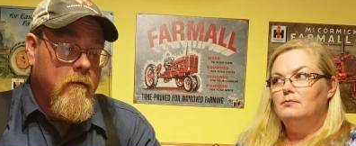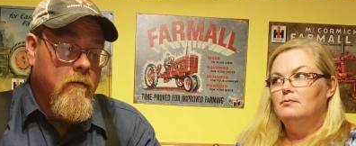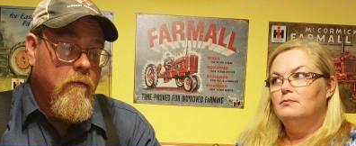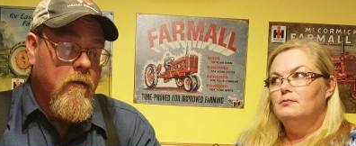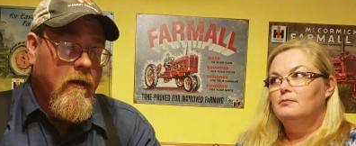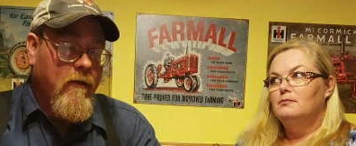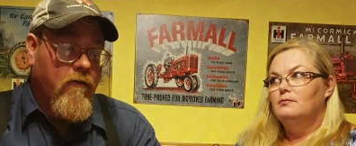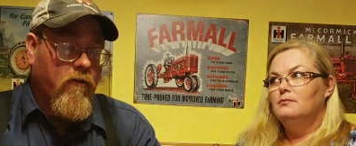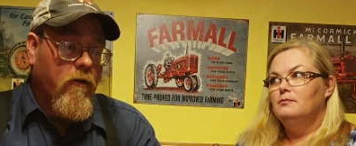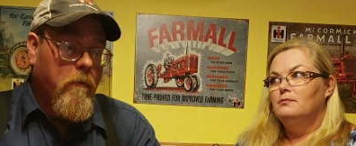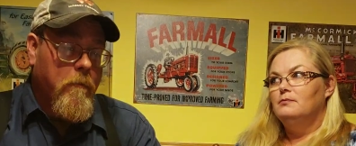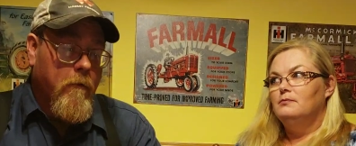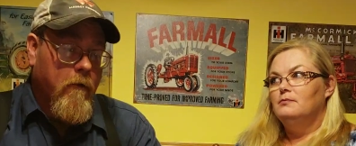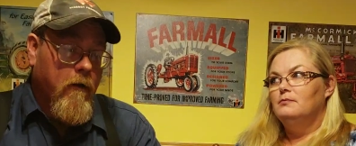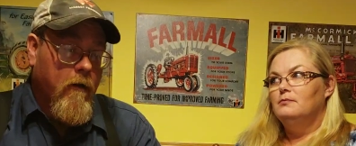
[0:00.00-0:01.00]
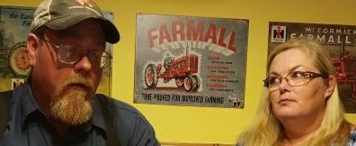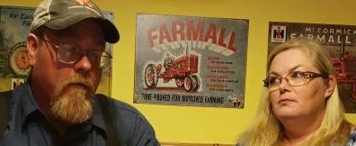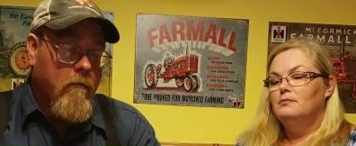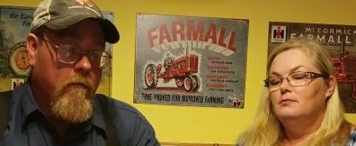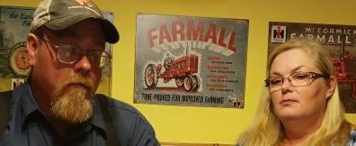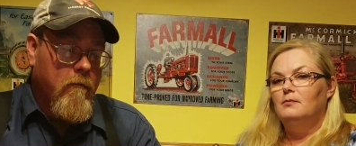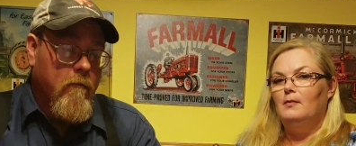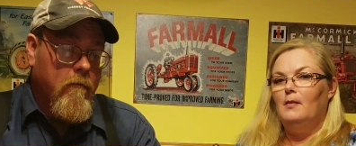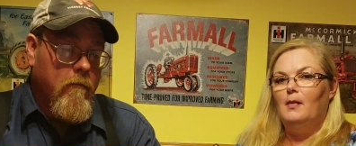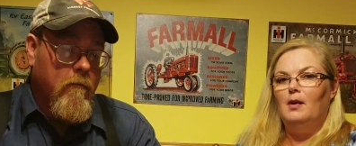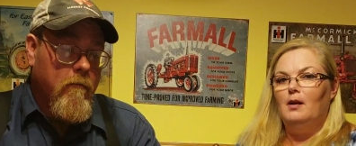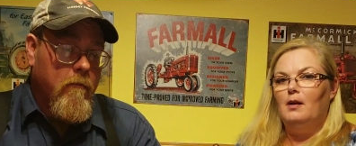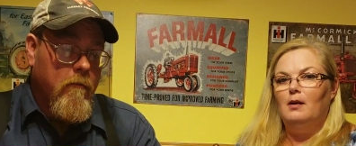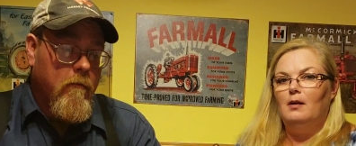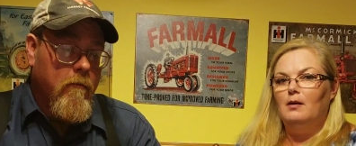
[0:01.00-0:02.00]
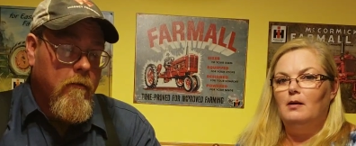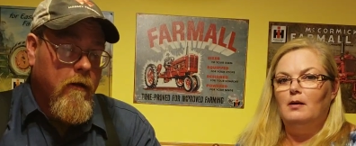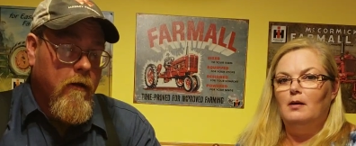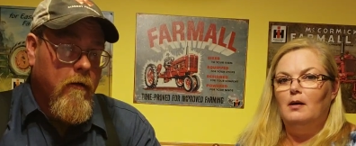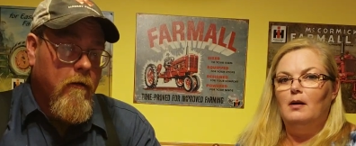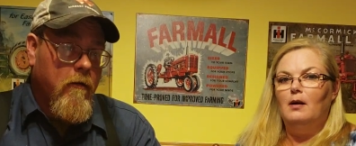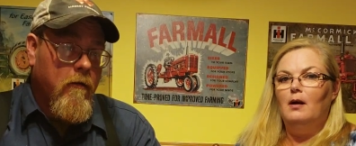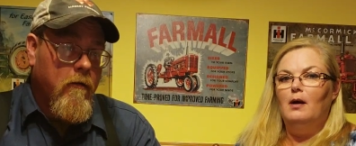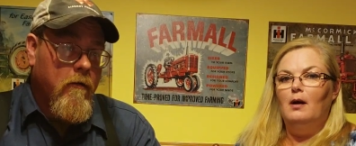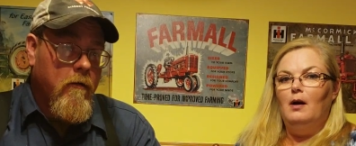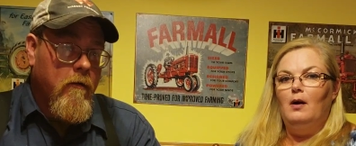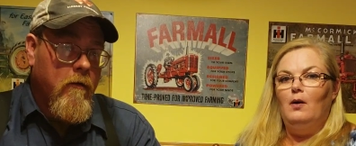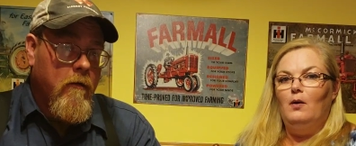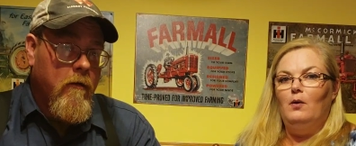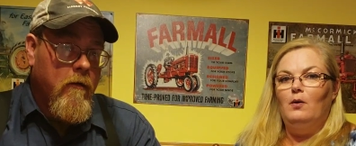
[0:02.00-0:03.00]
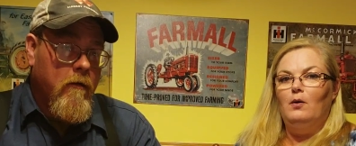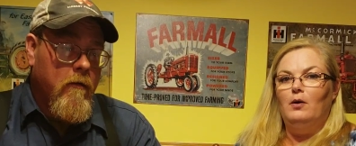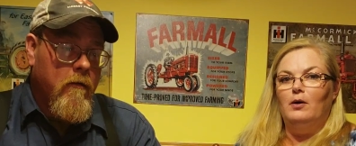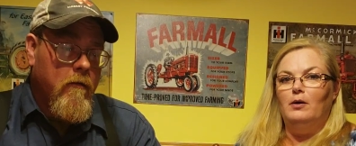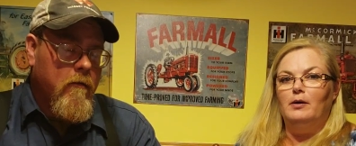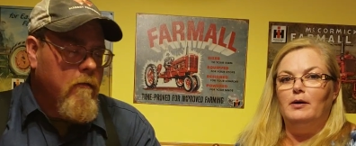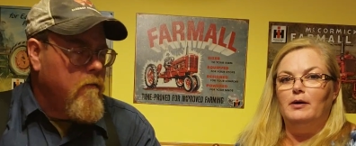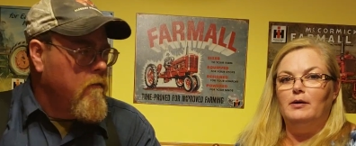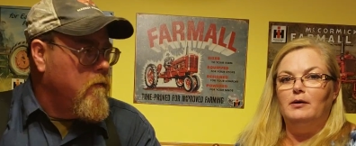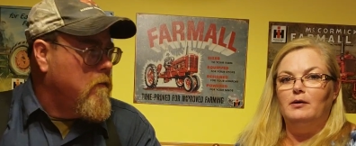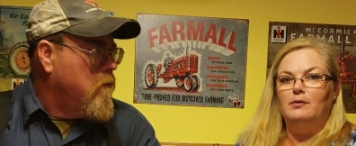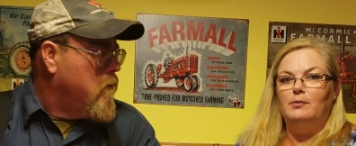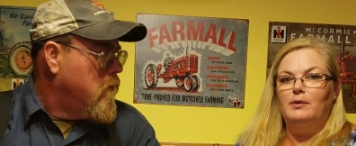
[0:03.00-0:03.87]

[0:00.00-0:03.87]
Speaker 1: We eat supper, not dinner.
Speaker 2: Or it could